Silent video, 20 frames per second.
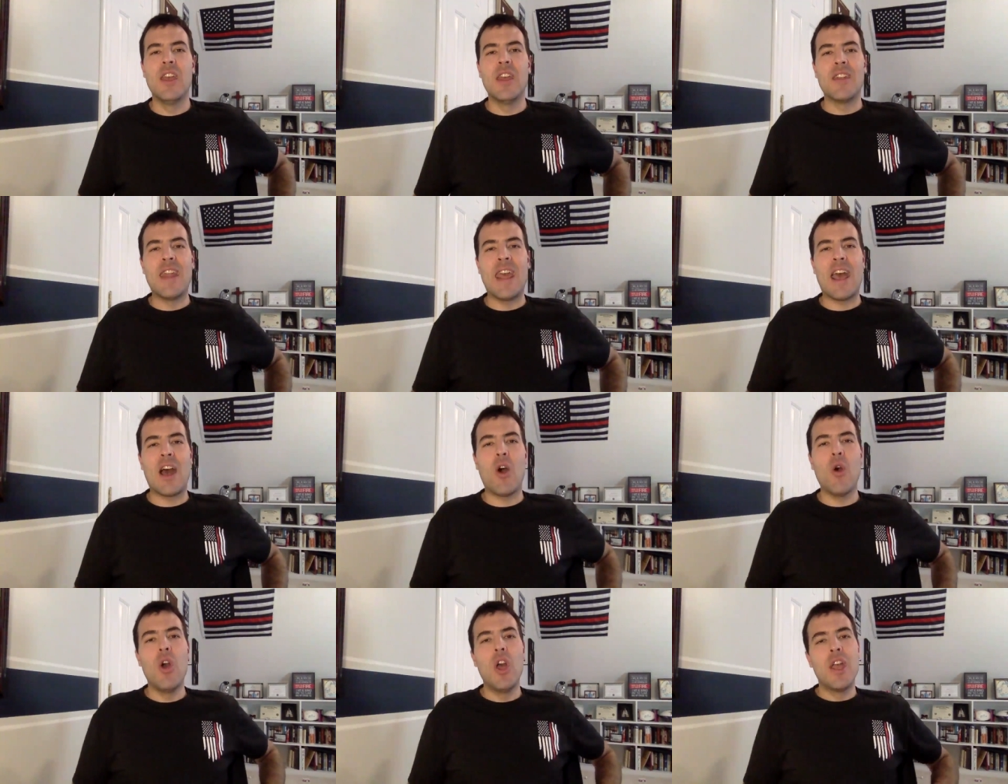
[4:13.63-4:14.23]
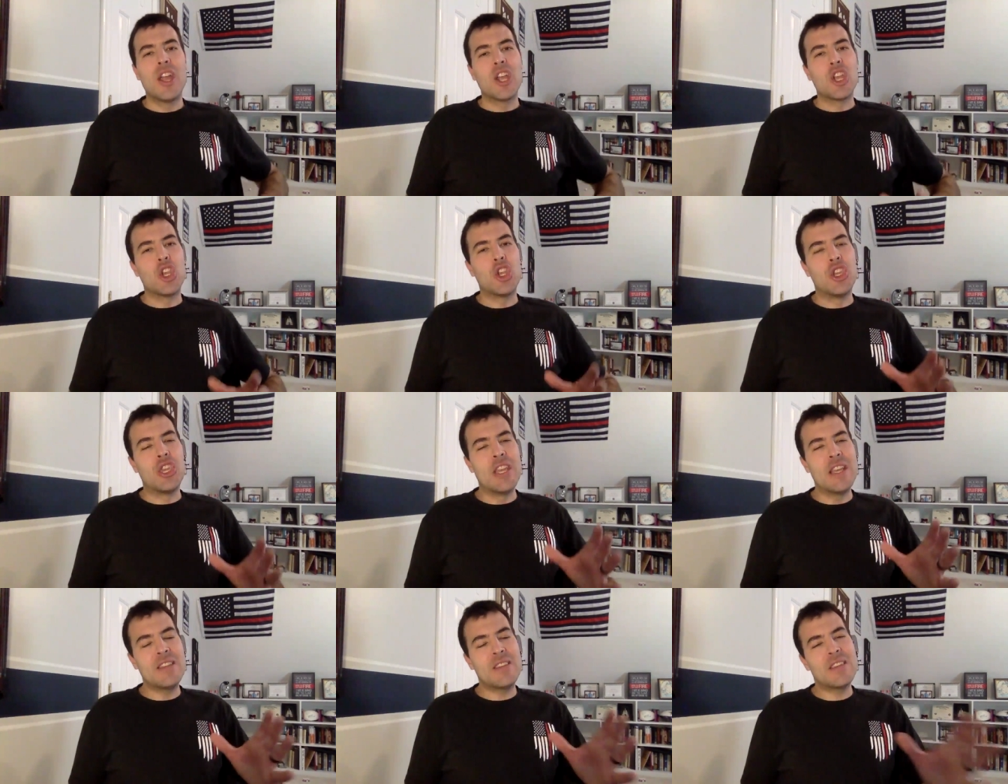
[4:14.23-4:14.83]
Now,
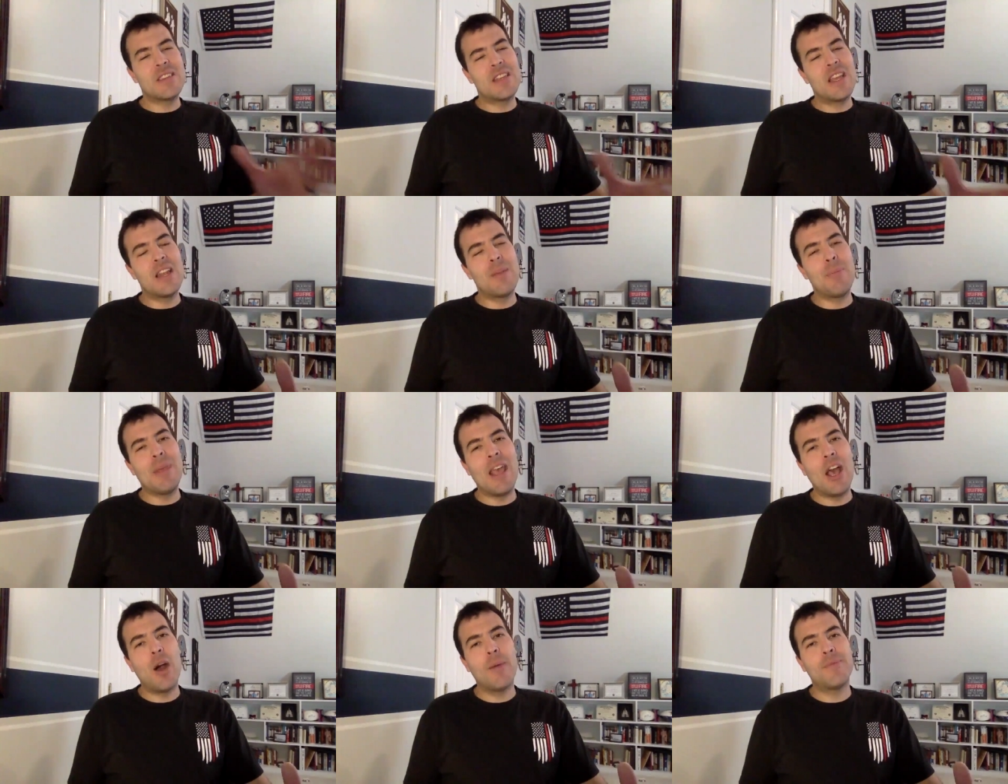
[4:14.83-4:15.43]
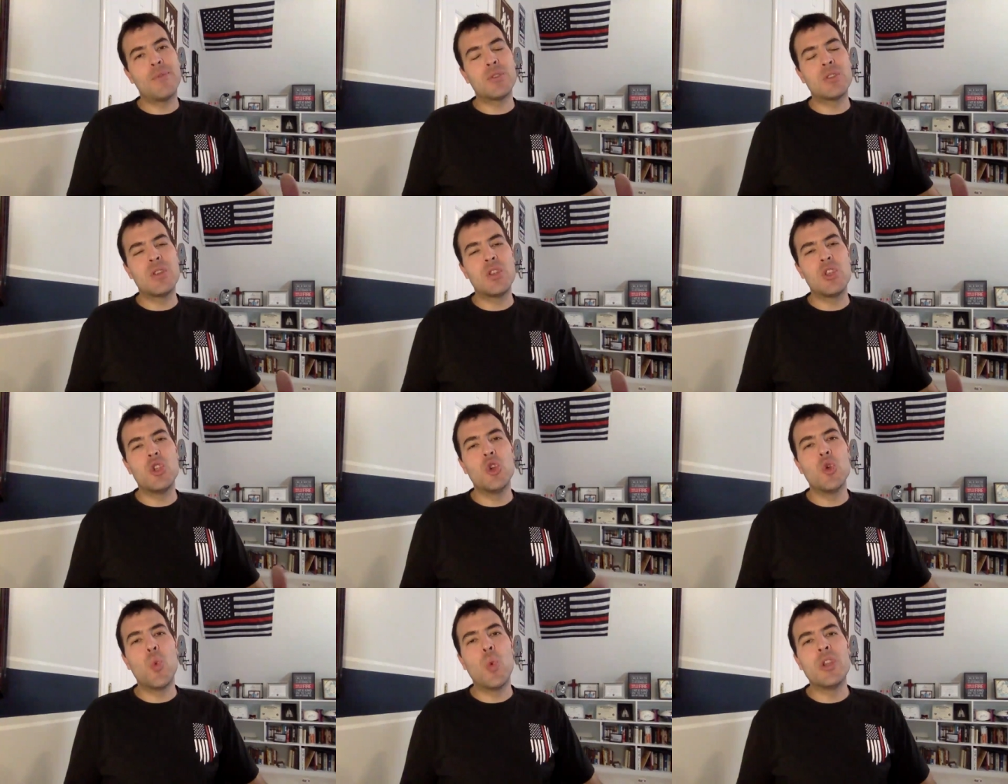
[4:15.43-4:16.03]
this is going to be helpful to
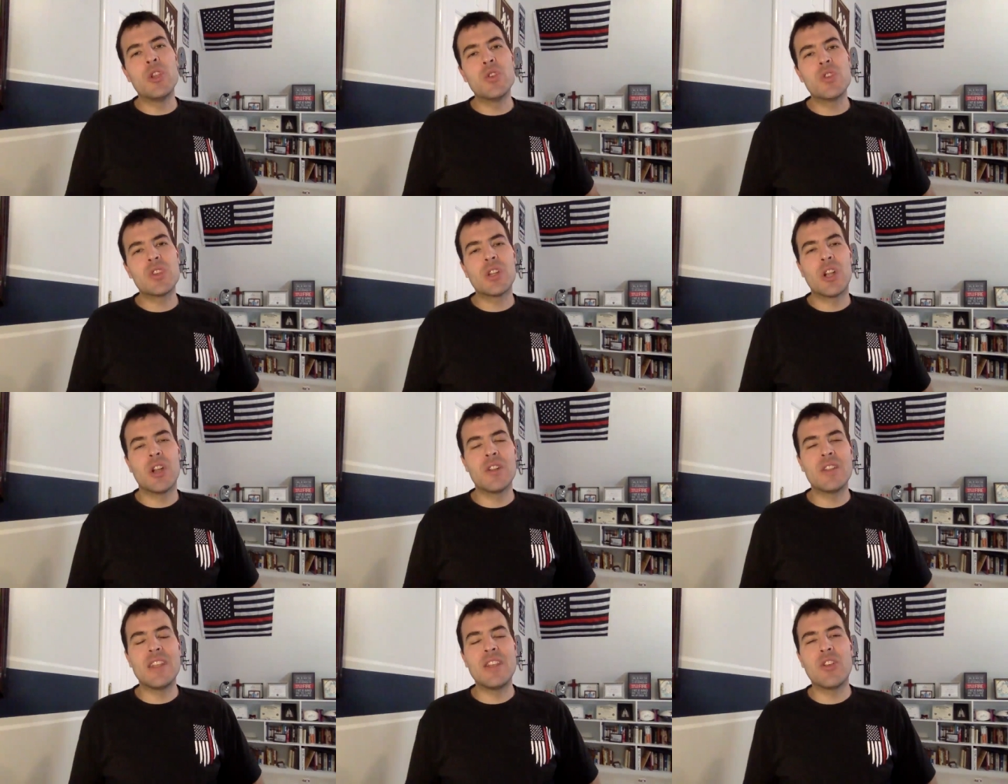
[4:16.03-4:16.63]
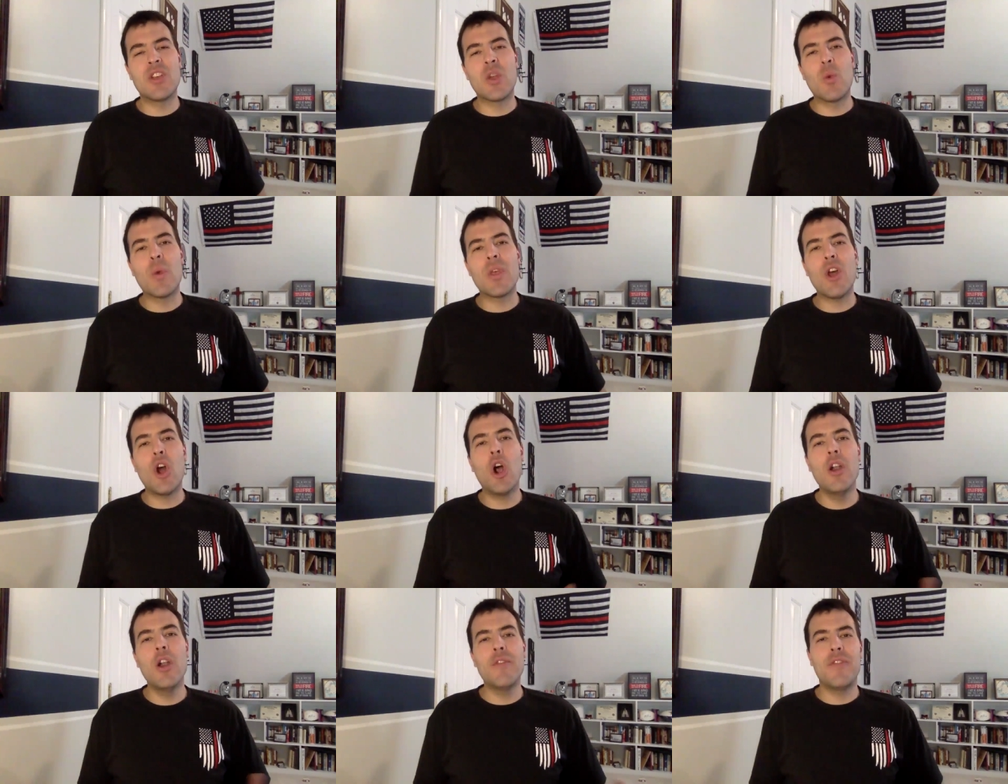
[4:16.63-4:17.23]
you when you start dealing with
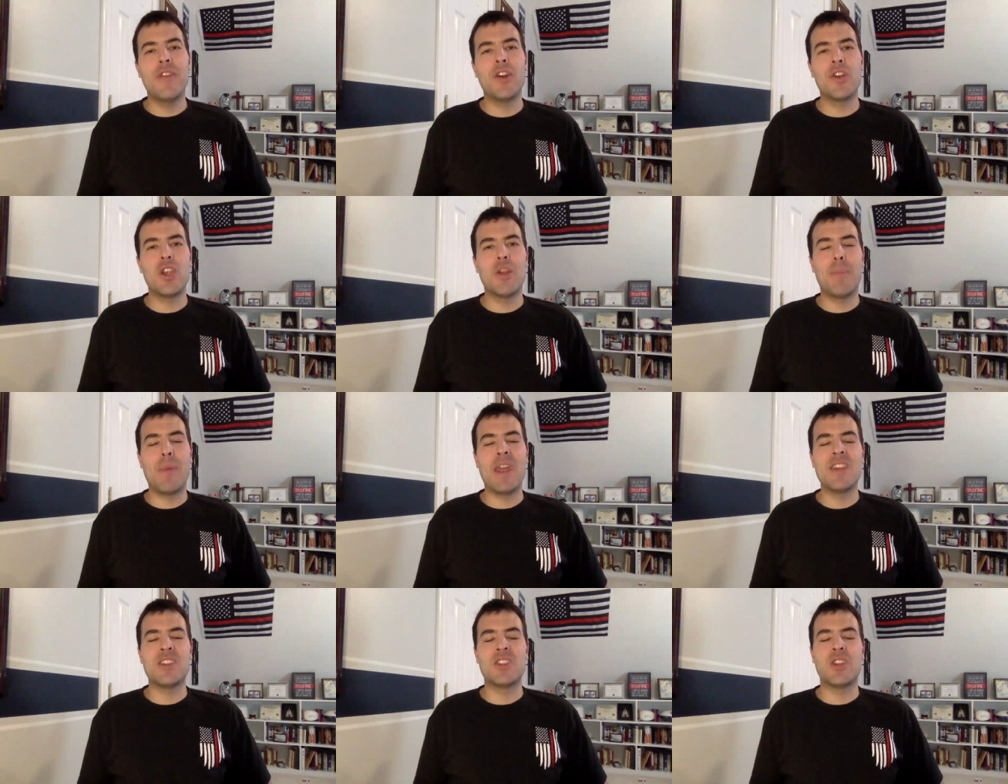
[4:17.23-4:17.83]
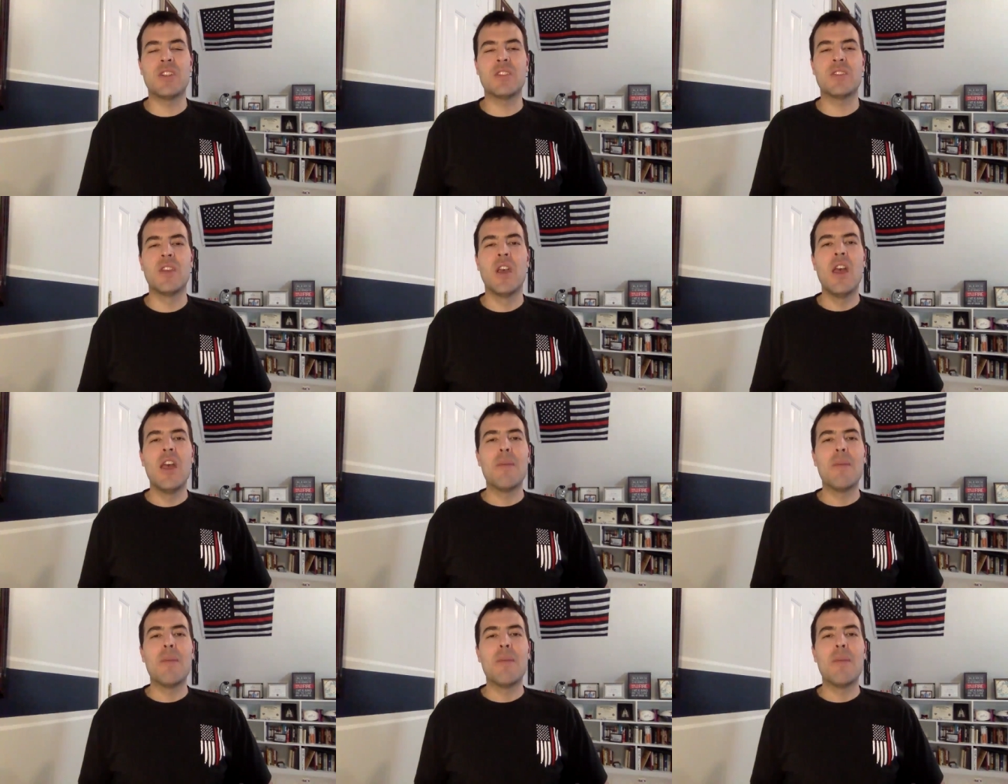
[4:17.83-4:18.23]
heart failure patients.